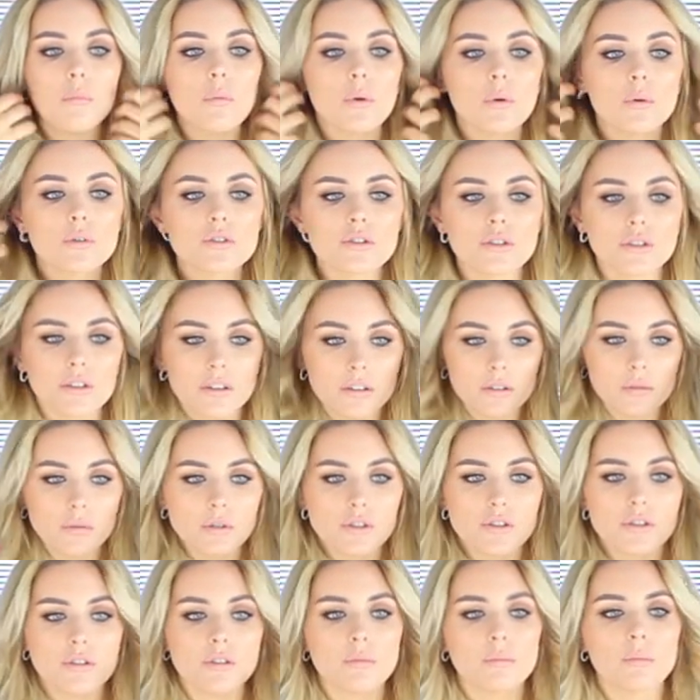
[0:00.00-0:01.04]
Also, I don't know
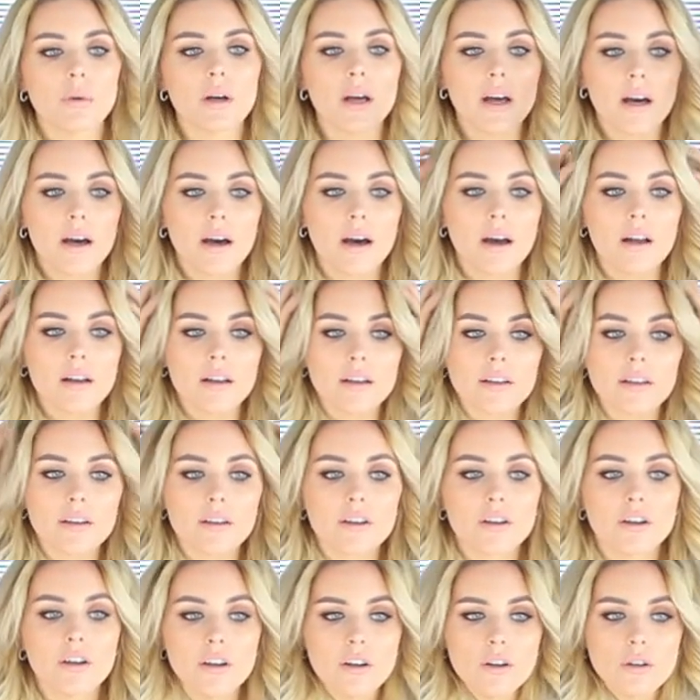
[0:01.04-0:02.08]
what's going on with my hair. Like, I
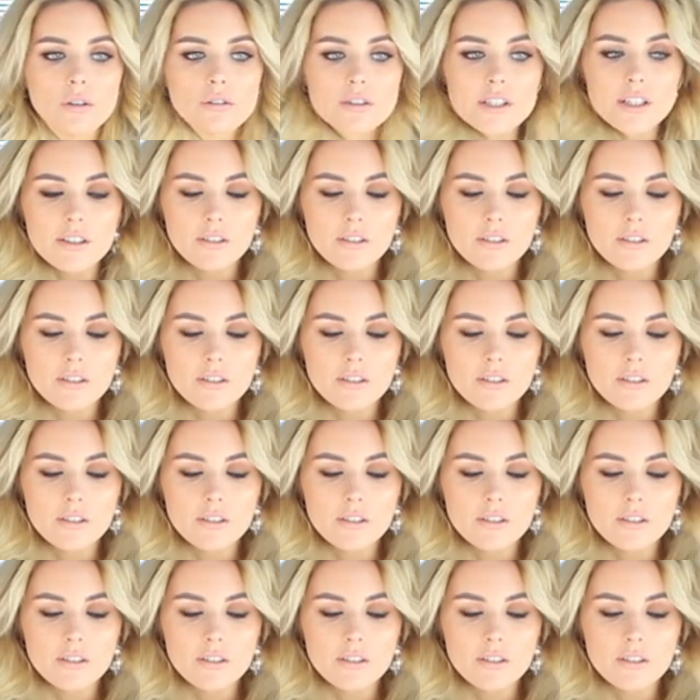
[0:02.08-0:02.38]
curled